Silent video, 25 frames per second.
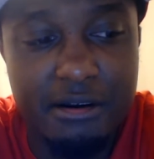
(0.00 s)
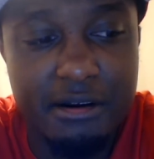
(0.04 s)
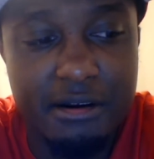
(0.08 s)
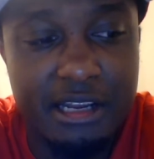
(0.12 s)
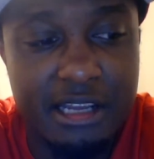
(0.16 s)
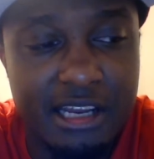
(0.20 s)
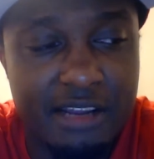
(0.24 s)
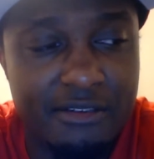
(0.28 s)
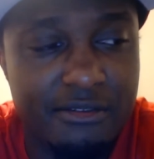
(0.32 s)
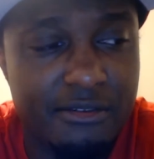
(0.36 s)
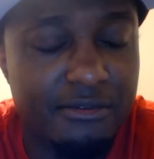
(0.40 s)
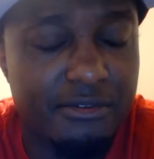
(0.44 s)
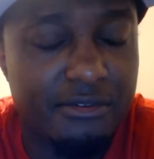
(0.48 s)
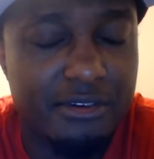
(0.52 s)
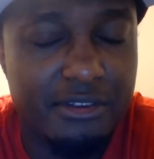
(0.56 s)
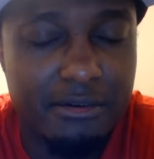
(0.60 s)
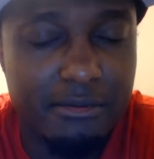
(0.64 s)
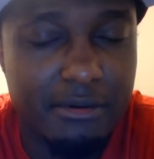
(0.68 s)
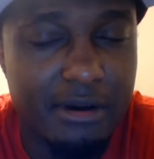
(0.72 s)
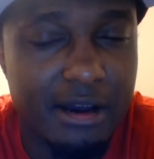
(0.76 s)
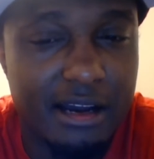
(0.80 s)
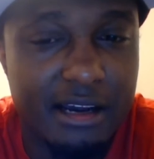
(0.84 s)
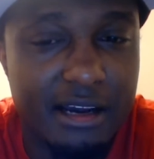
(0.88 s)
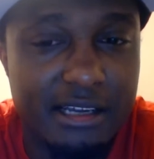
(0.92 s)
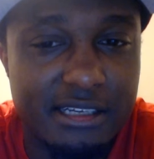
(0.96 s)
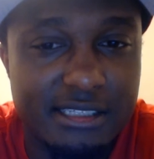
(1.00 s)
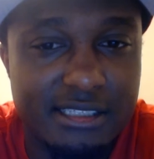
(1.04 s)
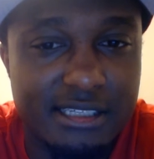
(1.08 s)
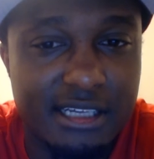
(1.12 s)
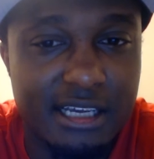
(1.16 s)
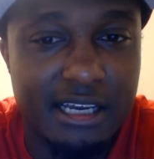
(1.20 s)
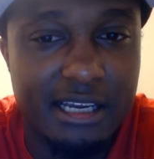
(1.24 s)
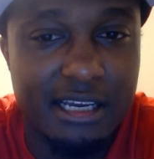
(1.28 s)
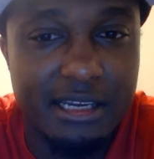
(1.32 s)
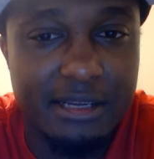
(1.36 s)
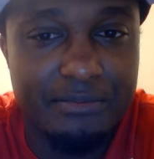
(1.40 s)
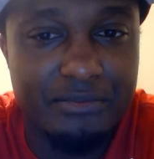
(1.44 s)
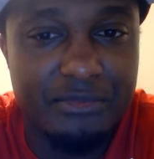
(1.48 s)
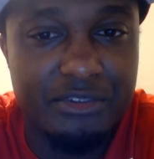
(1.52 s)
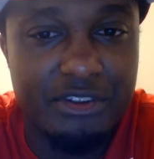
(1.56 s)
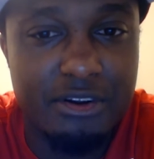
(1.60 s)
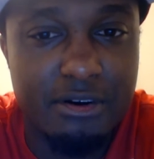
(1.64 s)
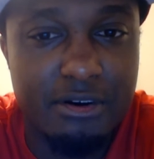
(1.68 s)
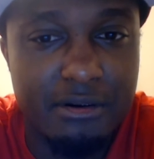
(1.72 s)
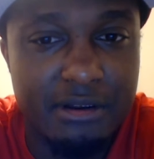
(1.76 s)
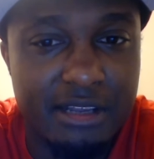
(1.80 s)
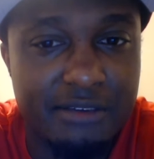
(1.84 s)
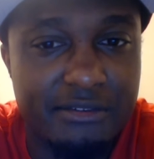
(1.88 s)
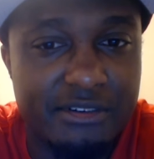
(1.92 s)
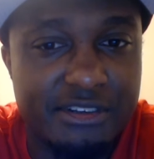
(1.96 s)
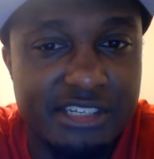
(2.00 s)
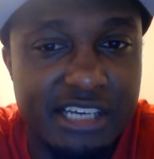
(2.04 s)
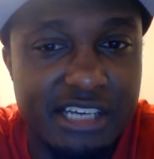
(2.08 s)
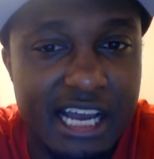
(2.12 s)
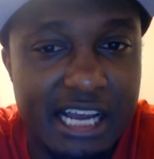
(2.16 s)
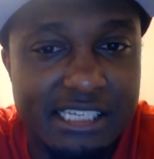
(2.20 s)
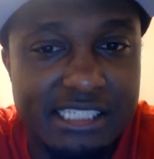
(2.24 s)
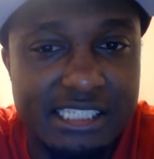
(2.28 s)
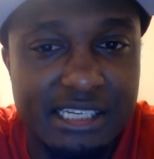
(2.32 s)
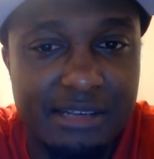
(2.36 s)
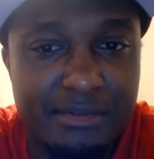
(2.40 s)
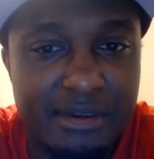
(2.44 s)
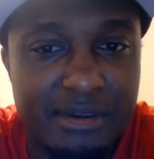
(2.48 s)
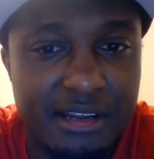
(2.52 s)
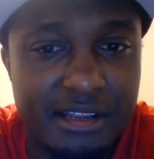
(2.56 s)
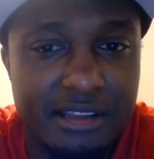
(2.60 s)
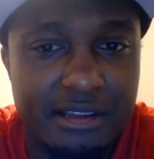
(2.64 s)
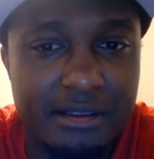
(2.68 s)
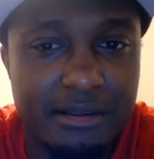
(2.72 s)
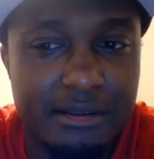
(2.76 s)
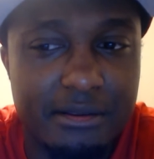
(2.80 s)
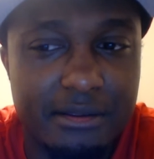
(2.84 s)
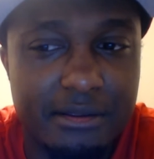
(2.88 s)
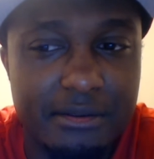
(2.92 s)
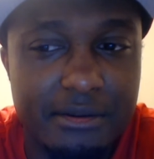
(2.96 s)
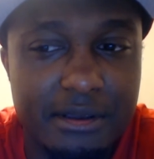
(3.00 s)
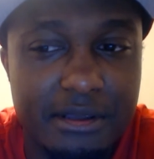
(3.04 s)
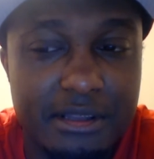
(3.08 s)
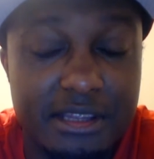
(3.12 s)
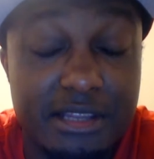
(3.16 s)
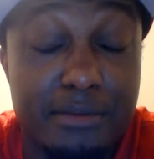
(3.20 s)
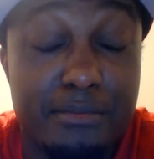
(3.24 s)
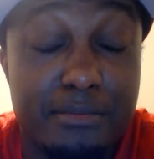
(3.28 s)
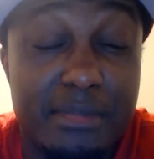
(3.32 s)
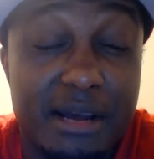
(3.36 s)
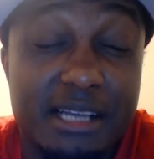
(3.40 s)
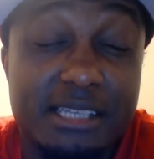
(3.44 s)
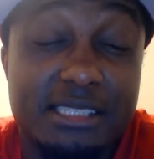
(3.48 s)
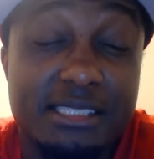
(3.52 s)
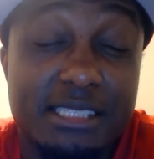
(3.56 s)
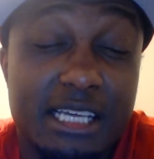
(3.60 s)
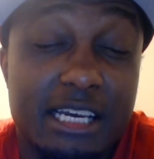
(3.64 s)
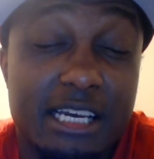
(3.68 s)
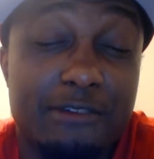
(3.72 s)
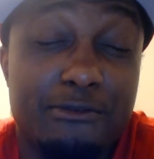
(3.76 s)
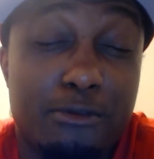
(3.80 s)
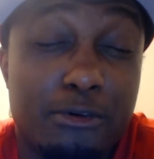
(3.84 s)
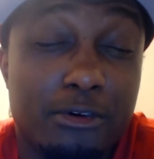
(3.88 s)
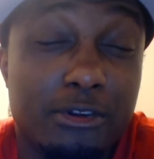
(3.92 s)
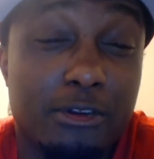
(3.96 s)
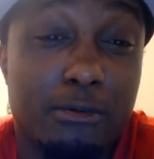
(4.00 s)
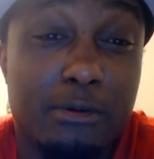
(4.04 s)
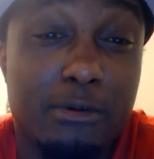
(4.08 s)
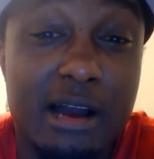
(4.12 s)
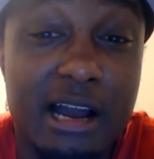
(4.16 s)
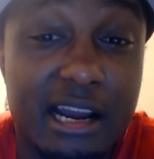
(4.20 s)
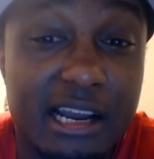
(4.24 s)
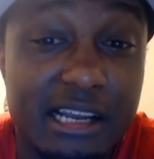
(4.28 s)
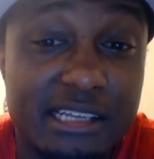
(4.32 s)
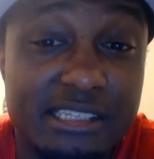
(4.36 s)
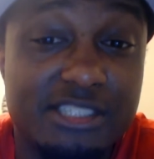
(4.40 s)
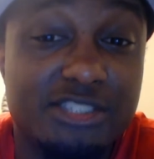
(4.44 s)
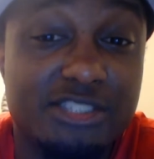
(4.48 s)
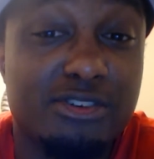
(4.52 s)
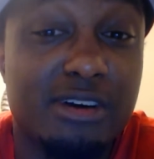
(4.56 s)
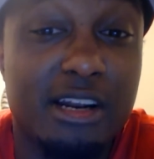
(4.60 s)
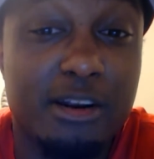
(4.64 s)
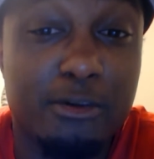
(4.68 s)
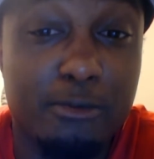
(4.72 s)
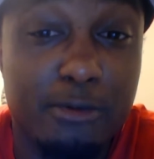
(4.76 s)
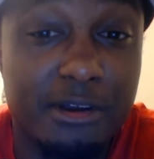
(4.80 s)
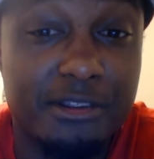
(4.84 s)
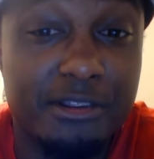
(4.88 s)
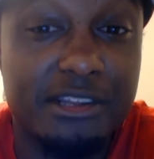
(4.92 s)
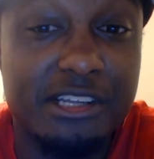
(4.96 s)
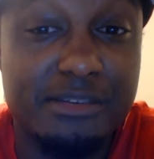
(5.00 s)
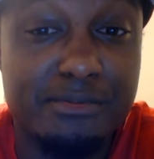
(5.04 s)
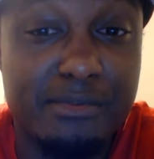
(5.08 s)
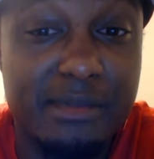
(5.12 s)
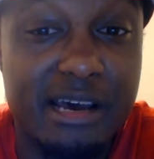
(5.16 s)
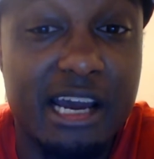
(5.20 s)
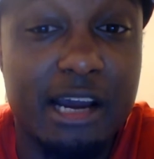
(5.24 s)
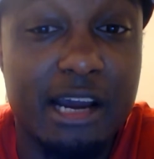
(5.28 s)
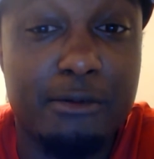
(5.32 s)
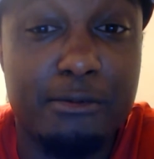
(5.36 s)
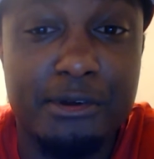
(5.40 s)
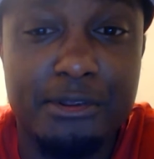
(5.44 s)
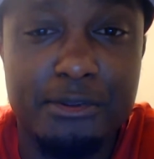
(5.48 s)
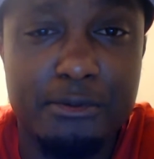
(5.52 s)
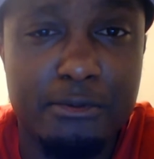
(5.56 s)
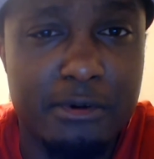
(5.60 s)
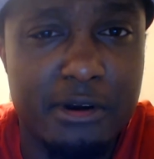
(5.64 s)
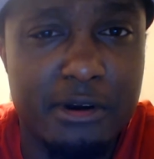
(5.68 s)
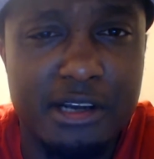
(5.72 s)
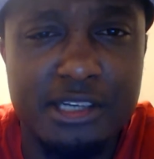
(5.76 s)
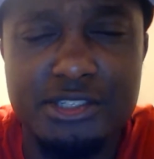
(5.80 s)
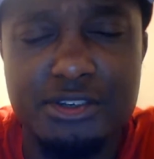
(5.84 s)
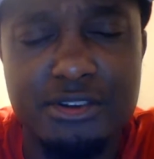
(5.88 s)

And even for the Rockets, like, you know, and even Jackson admitted that the best thing for the Rockets is trying to run this back with Russ.